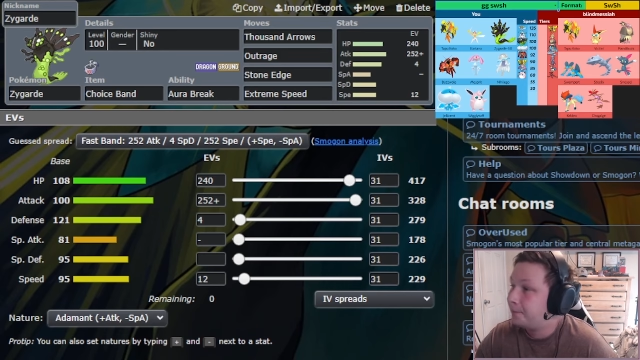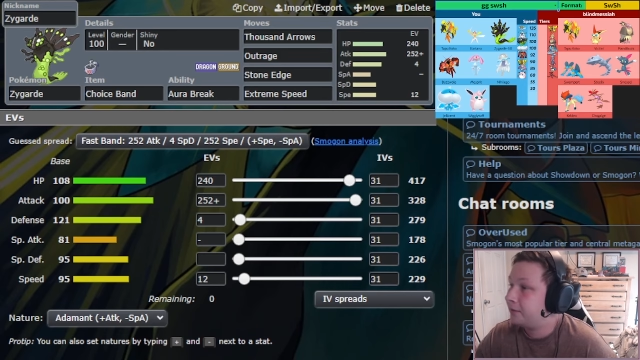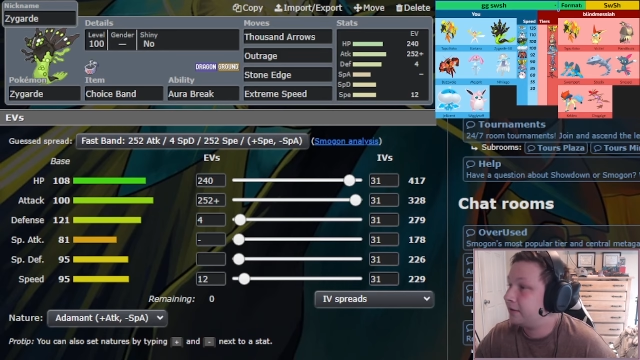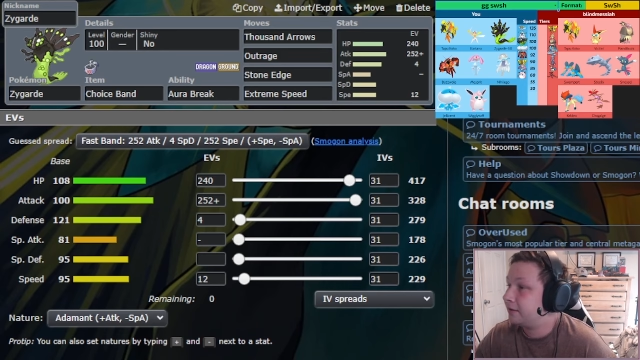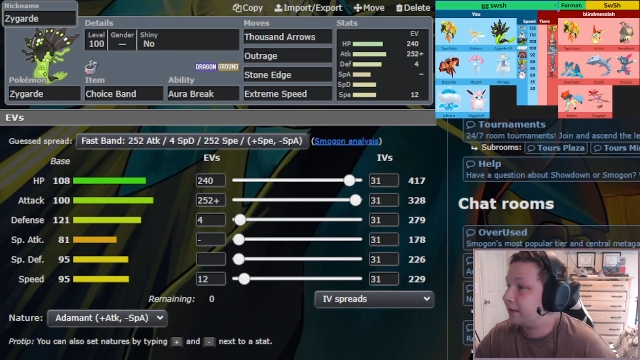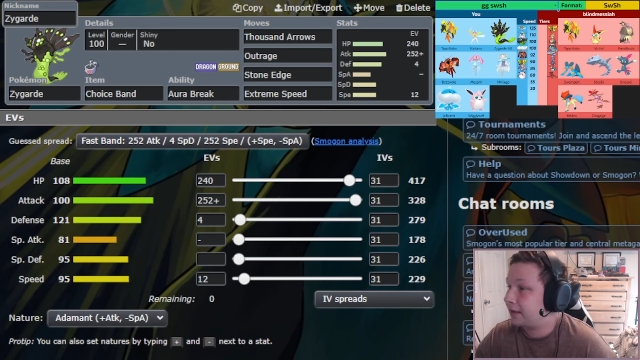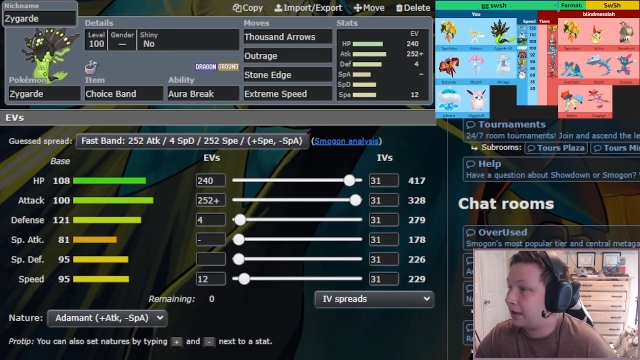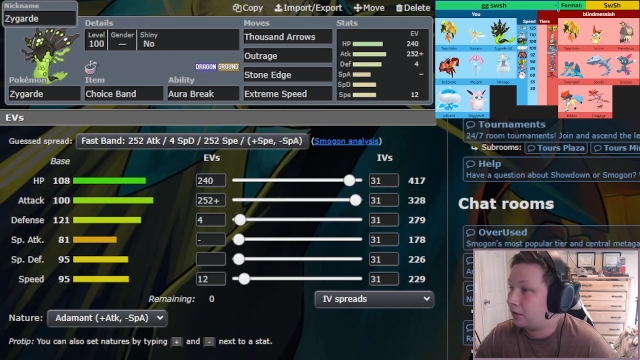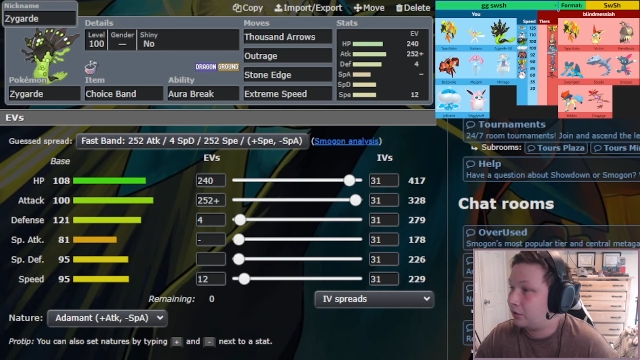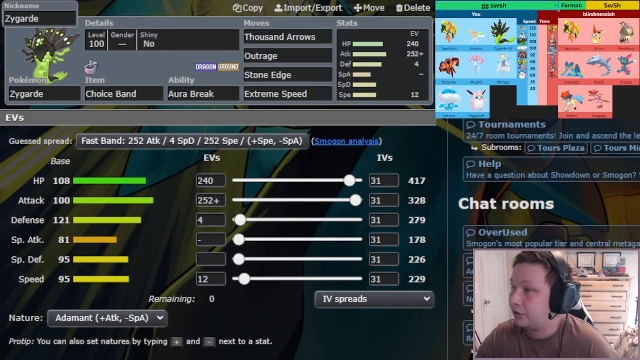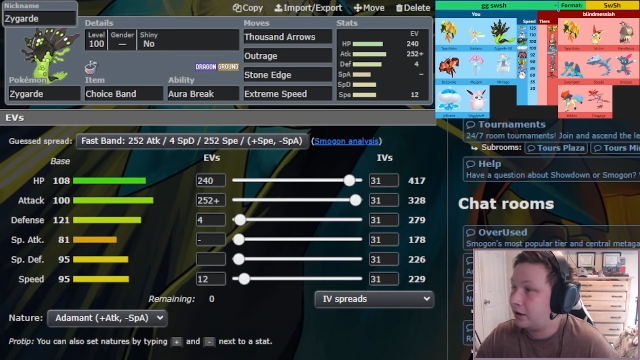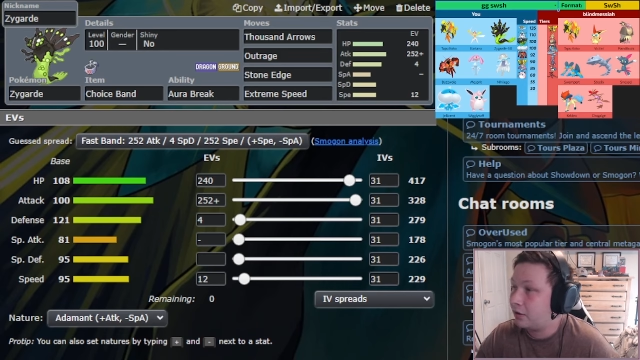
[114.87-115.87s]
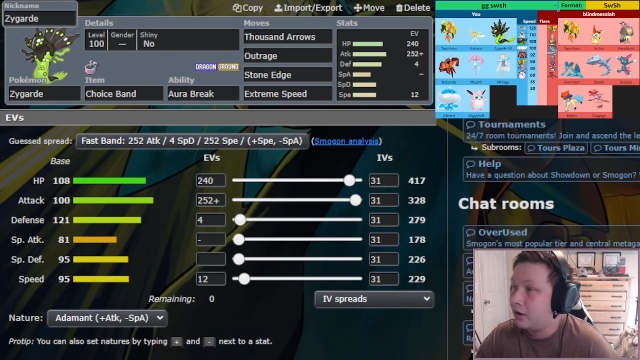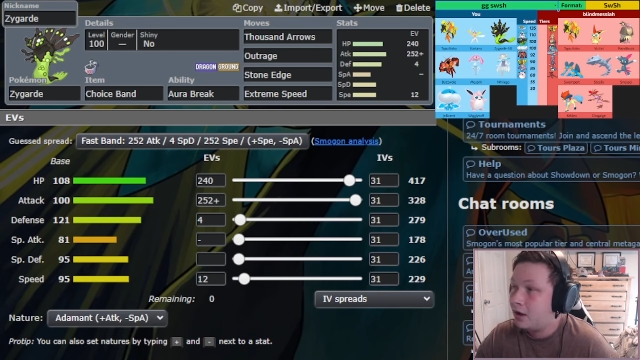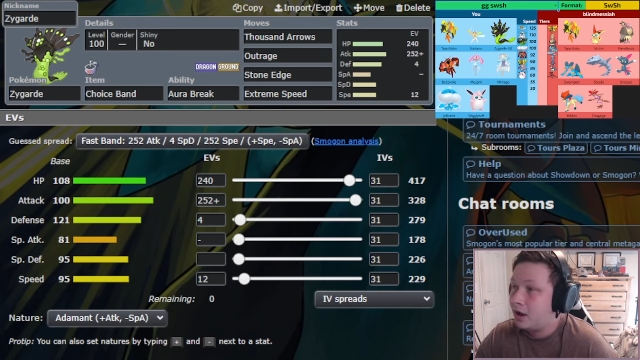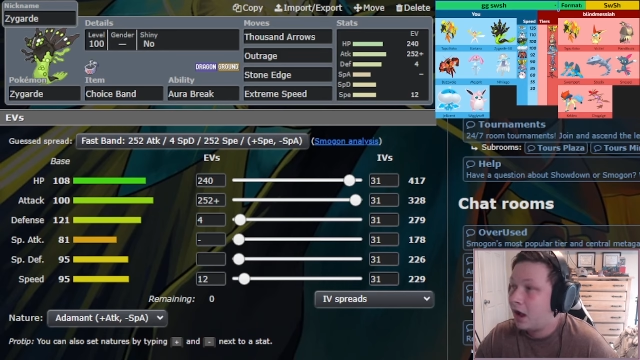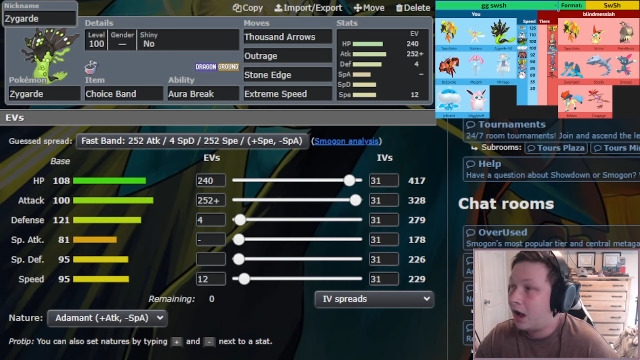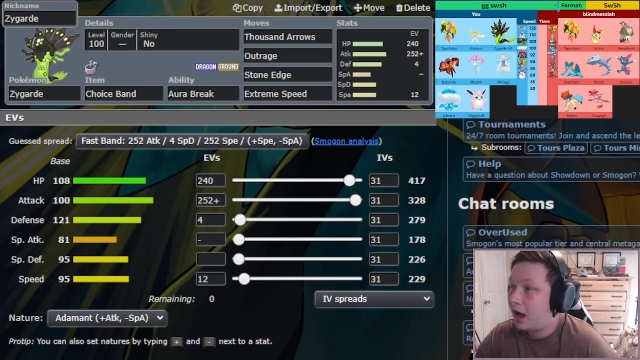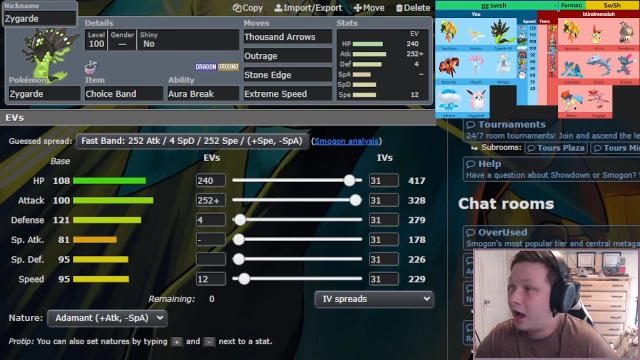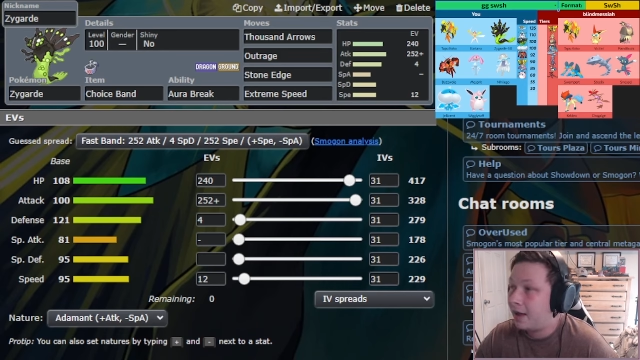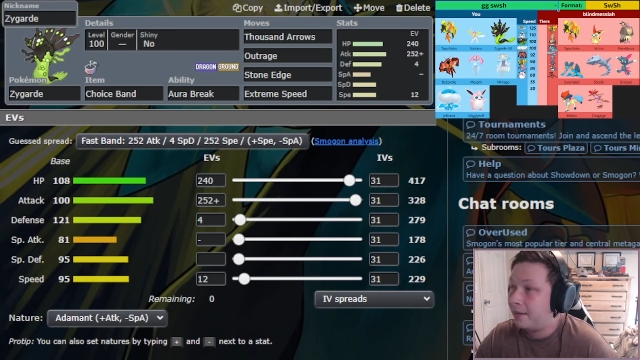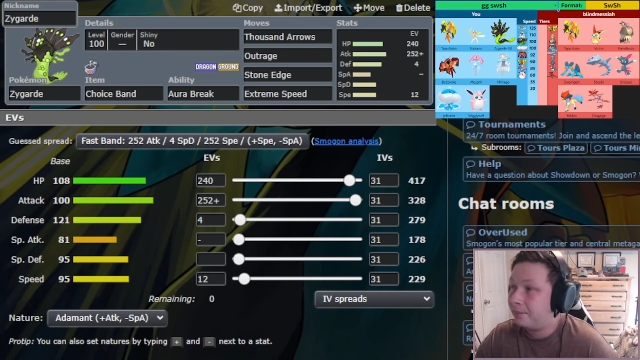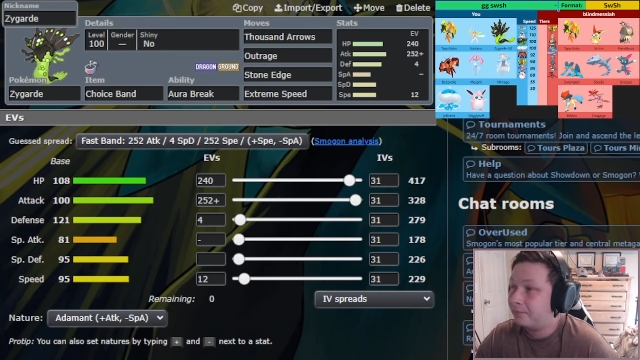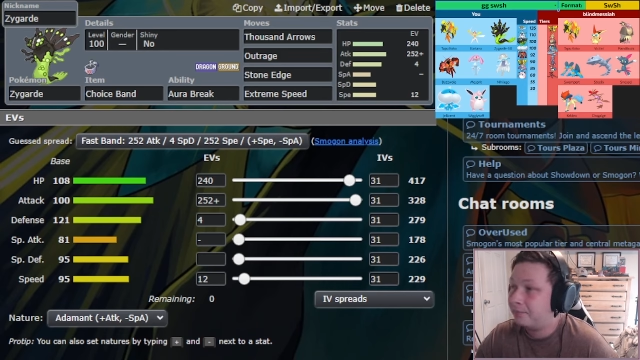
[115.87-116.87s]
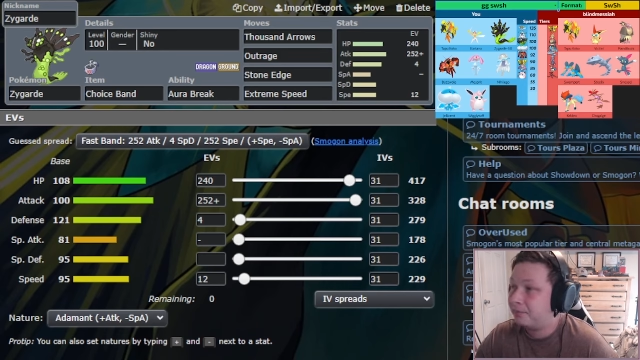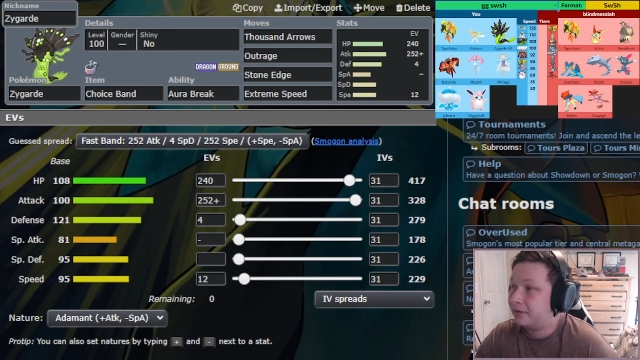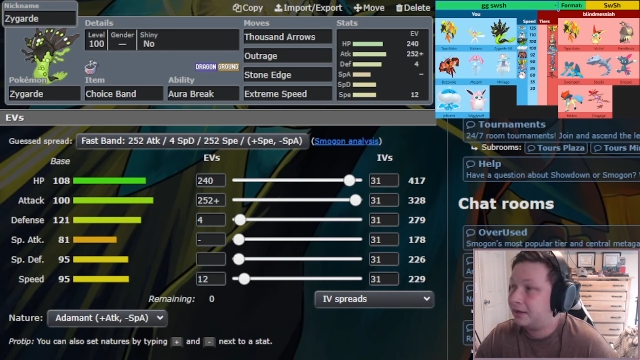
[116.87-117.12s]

things like Keldeo, um,